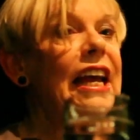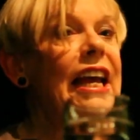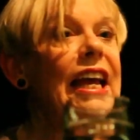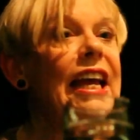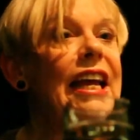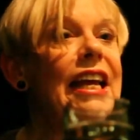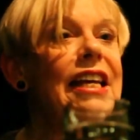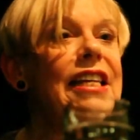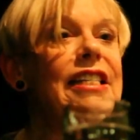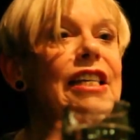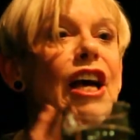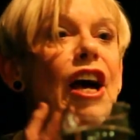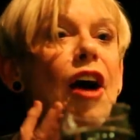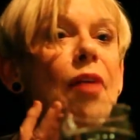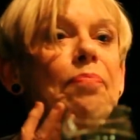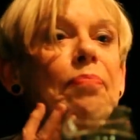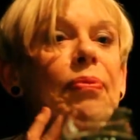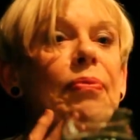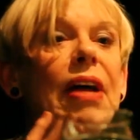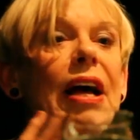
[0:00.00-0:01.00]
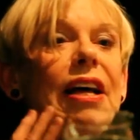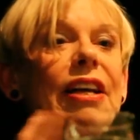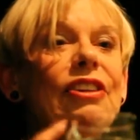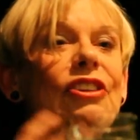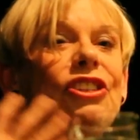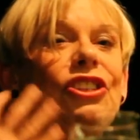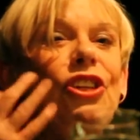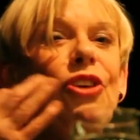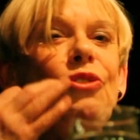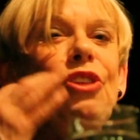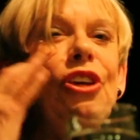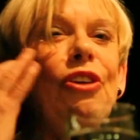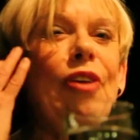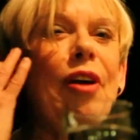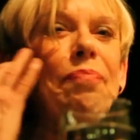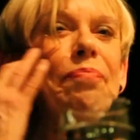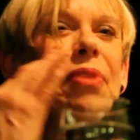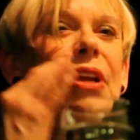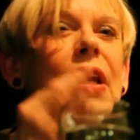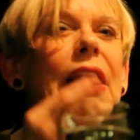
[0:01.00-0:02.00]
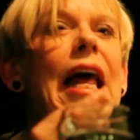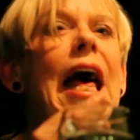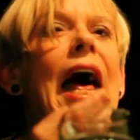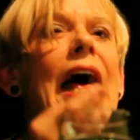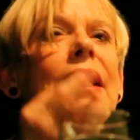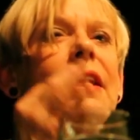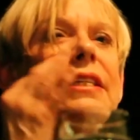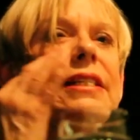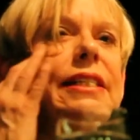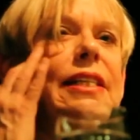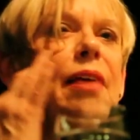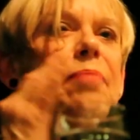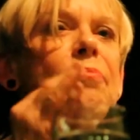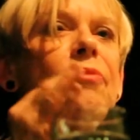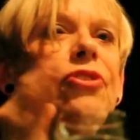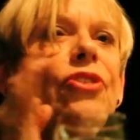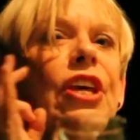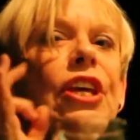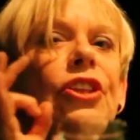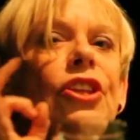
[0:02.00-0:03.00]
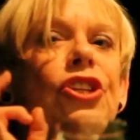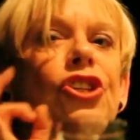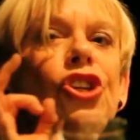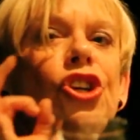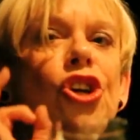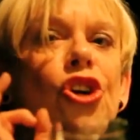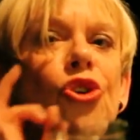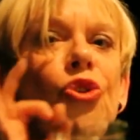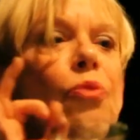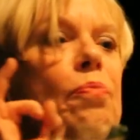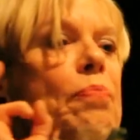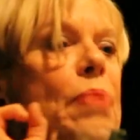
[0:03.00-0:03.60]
is a plan, something that you